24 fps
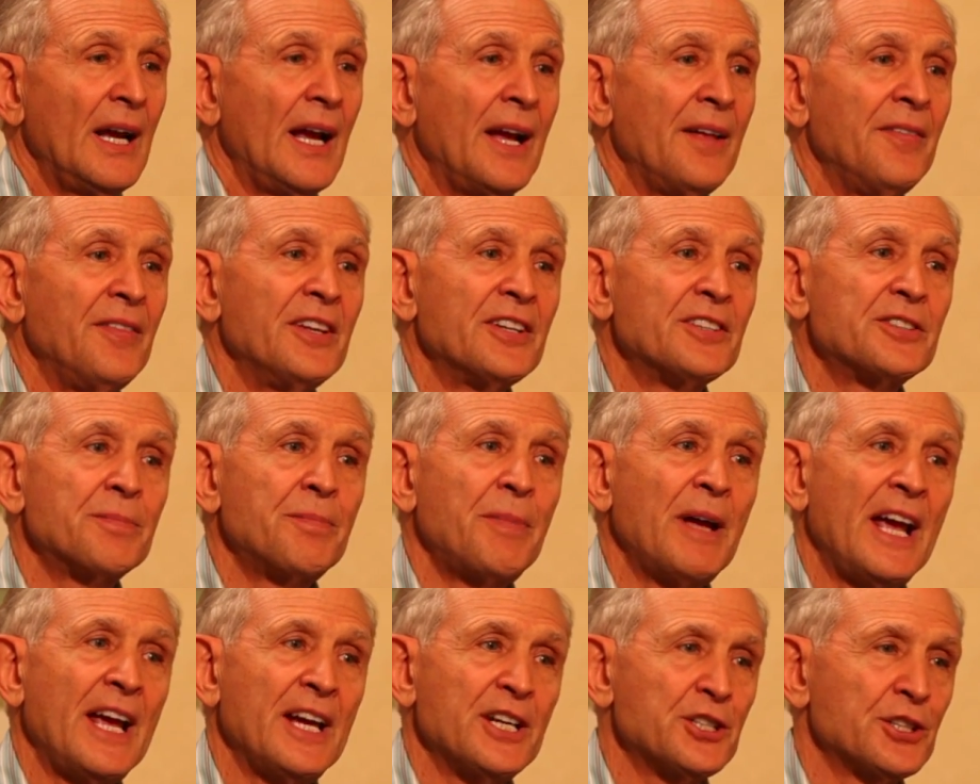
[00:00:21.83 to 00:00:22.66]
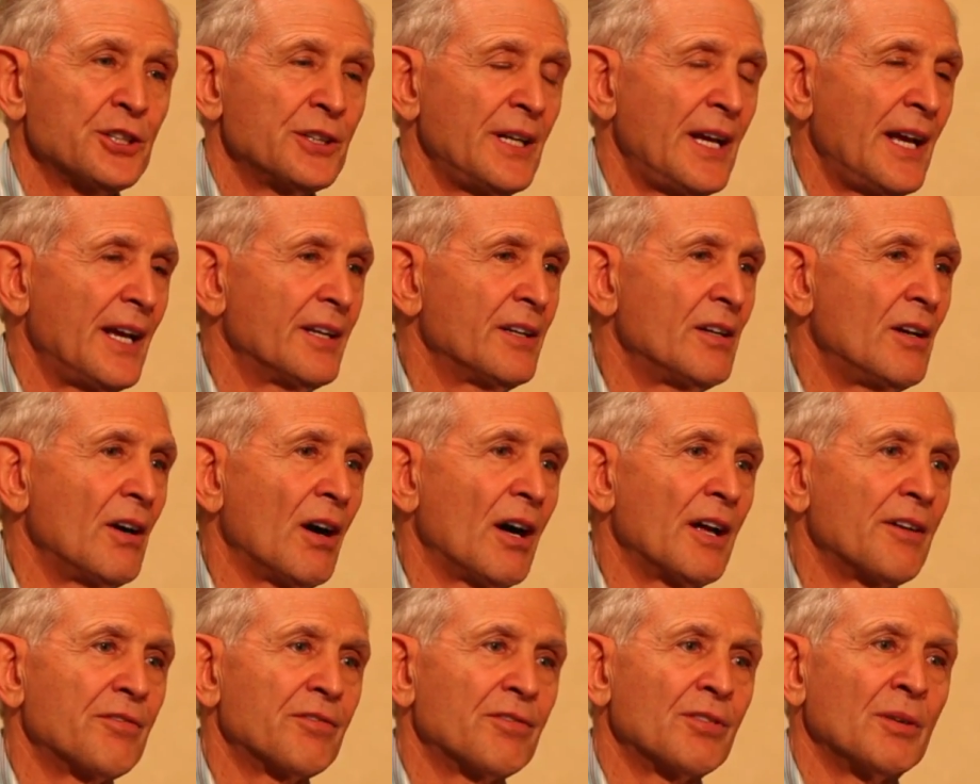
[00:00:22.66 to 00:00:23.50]
And this patient had
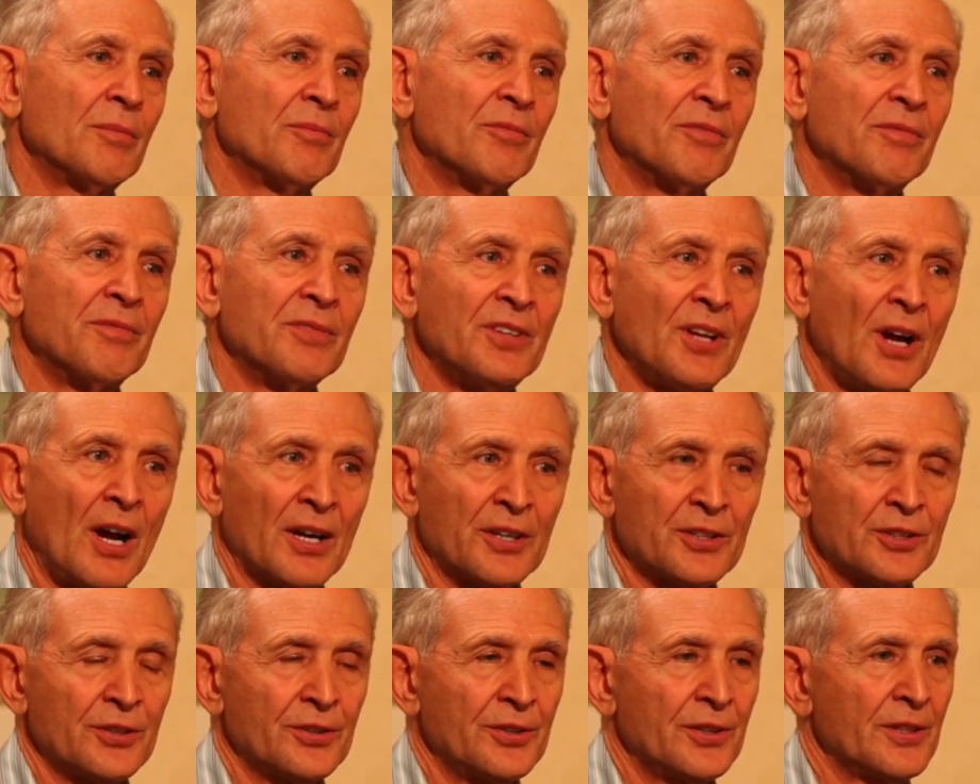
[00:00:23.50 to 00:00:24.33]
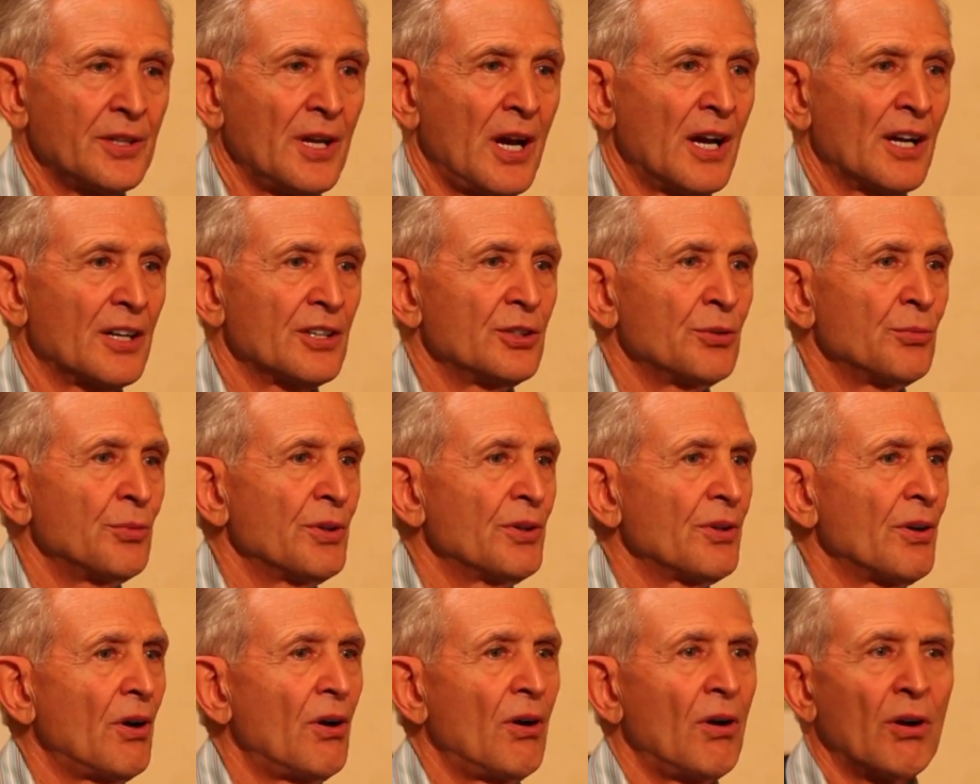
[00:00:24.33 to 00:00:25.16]
gone from doctor to doctor
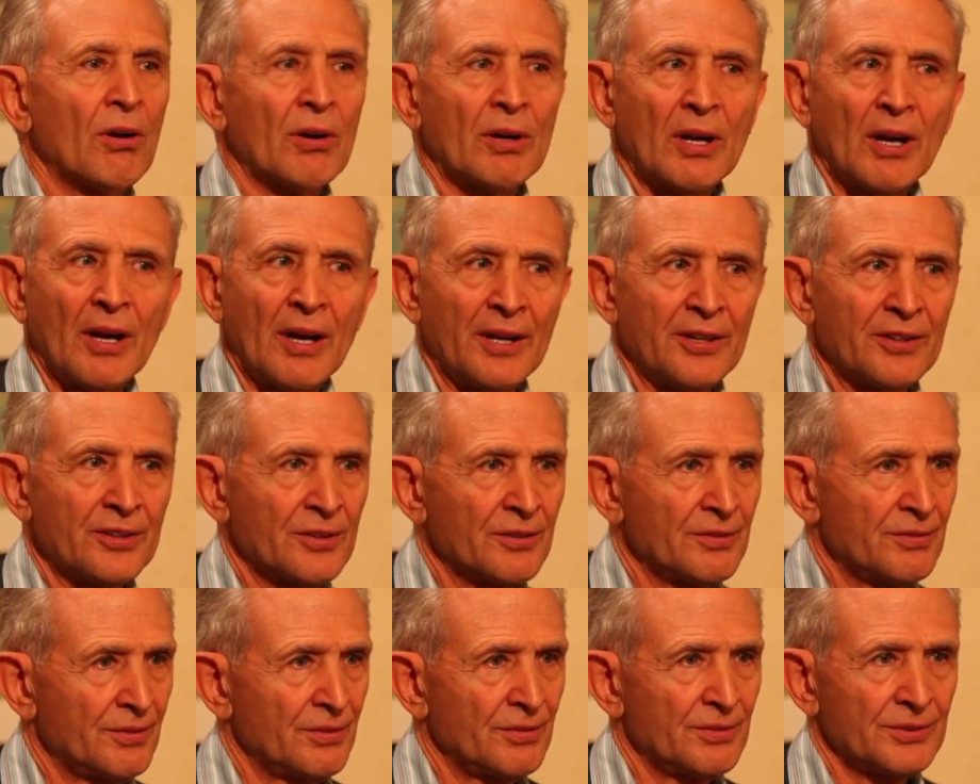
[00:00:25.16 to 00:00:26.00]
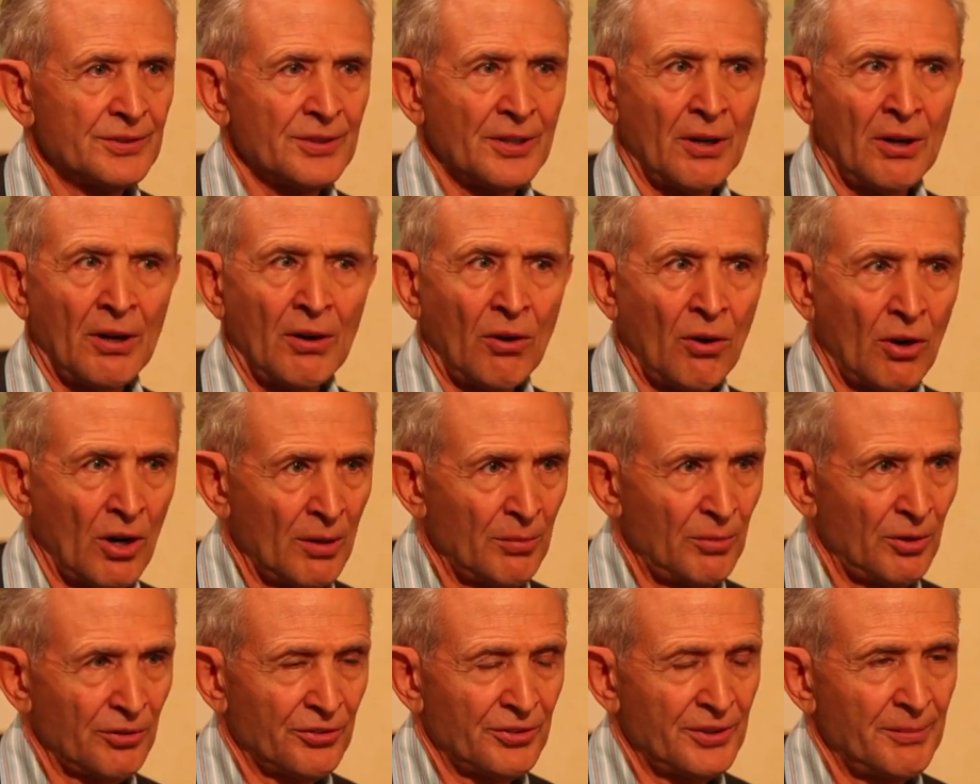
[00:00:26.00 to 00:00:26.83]
with all kinds of
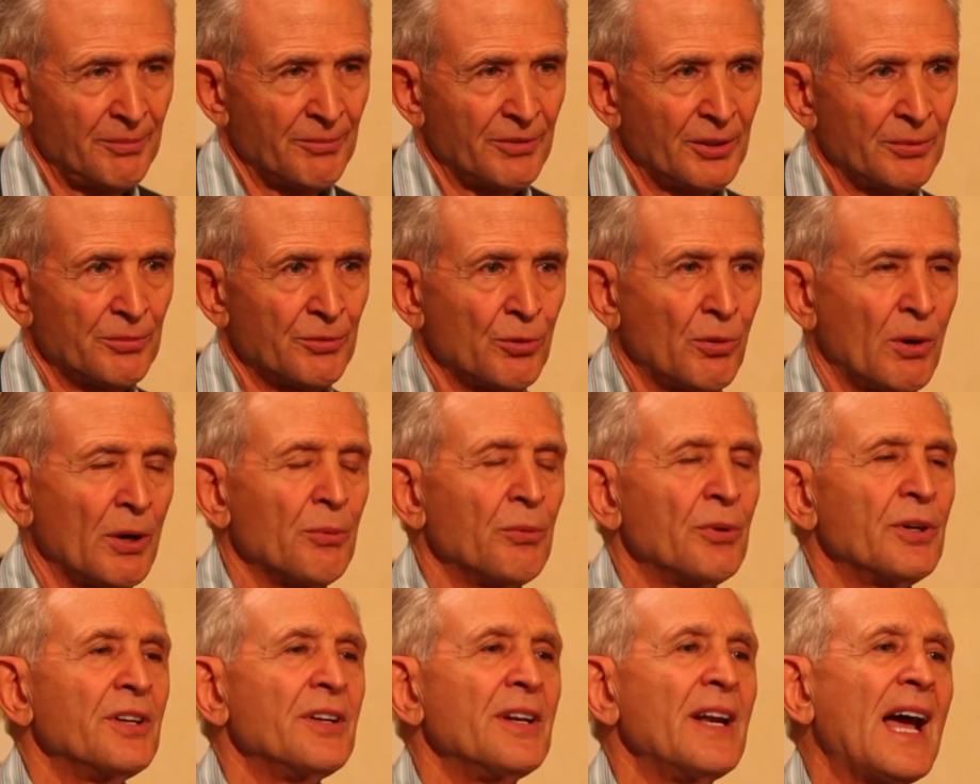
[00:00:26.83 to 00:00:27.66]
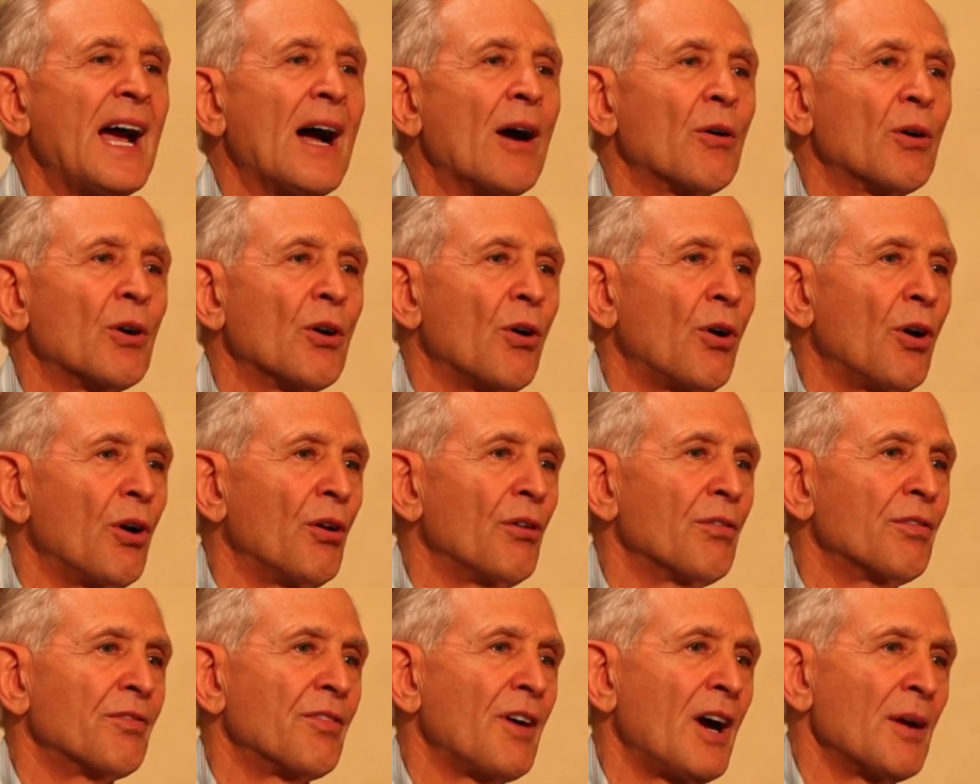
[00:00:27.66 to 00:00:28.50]
horrible symptoms, what we would now
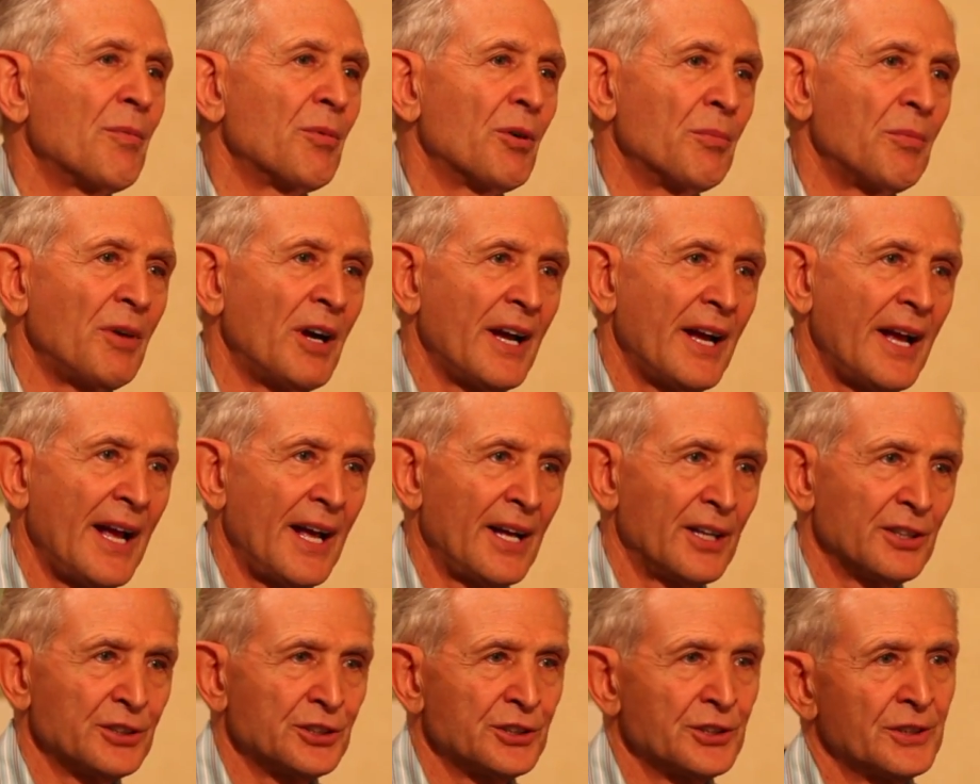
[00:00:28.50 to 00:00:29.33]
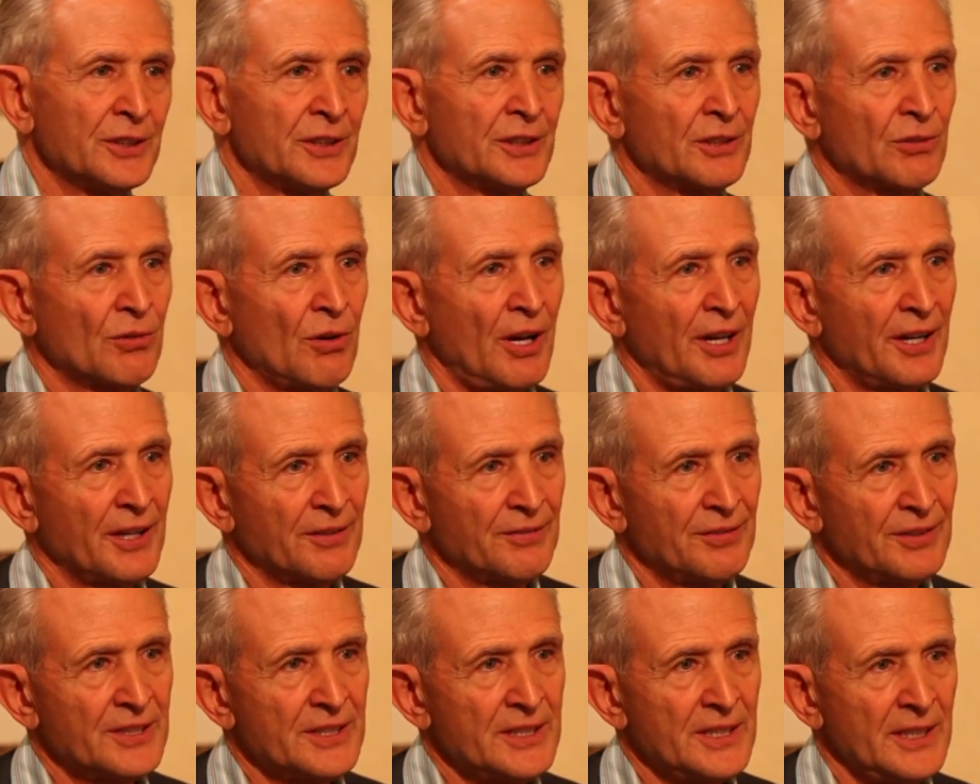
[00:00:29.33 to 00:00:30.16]
call fibromyalgia, chronic
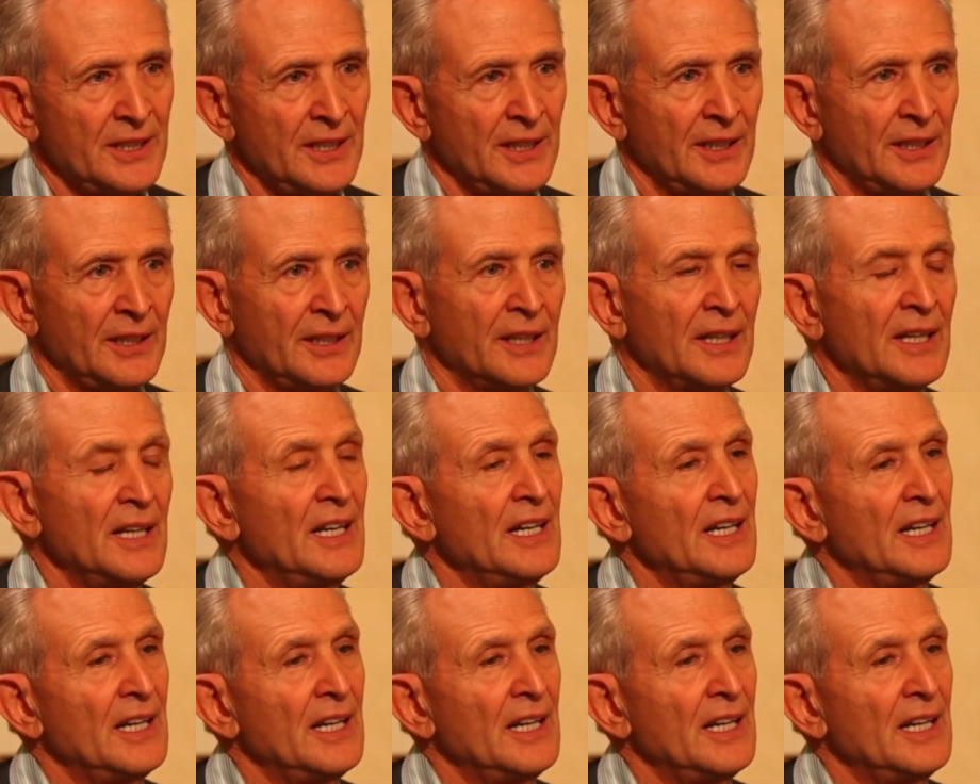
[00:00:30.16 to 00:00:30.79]
fatigue,